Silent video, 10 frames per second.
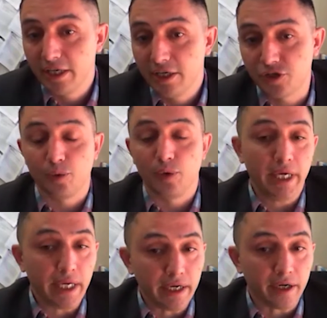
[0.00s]
So
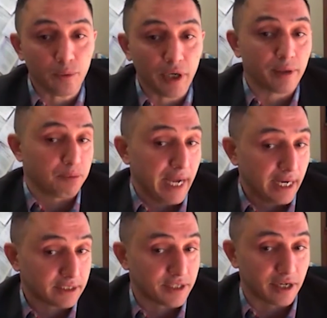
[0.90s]
here where
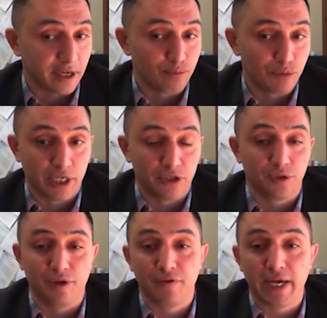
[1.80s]
practice comes
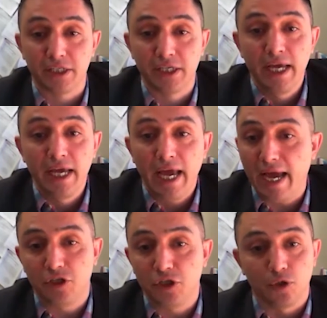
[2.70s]
into effect,
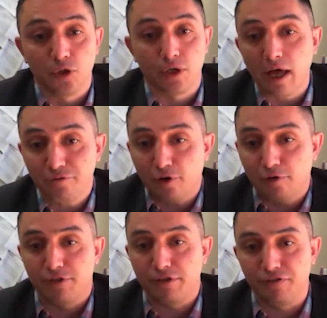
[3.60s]
and your love
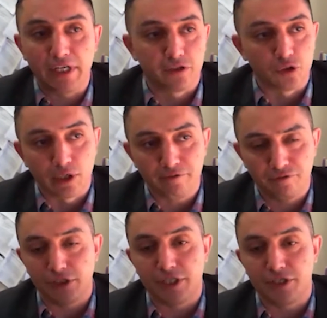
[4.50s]
of the field, you
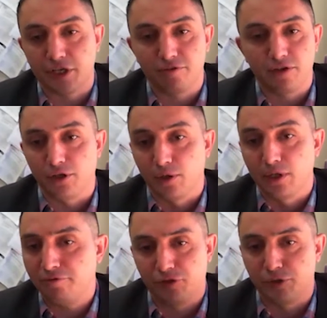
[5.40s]
love to discover, you
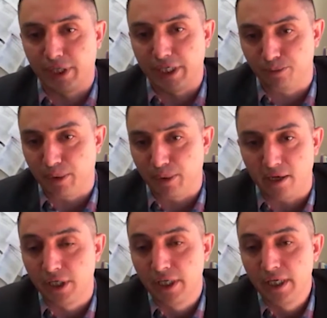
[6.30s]
love to read
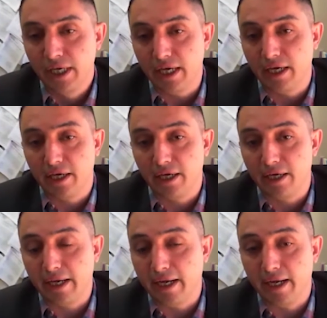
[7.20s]
about
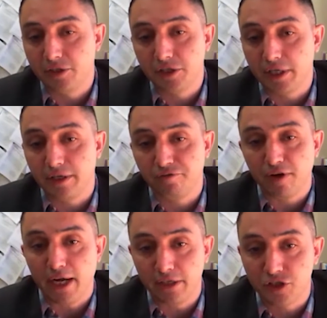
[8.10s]
and
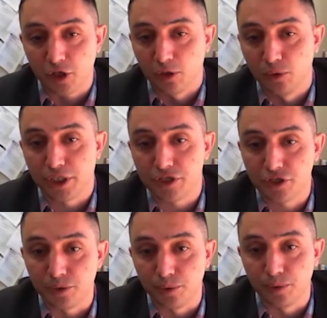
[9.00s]
find solutions
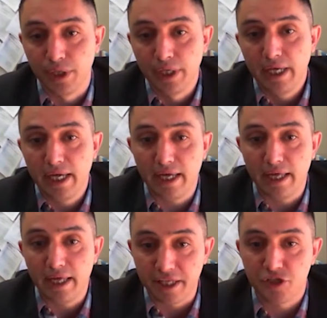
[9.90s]
to
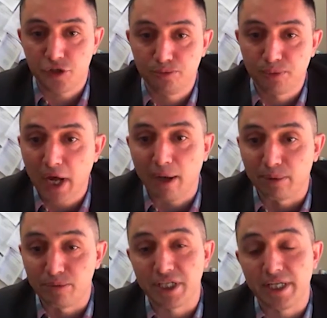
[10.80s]
these
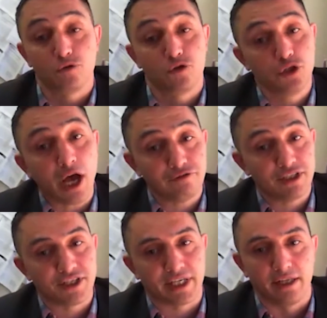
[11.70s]
problems. Now, soft
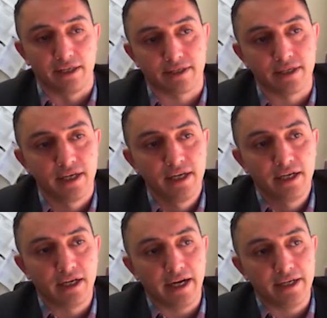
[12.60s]
skills,
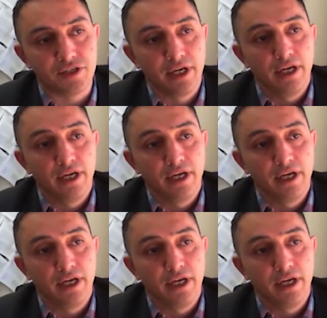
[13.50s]
guys.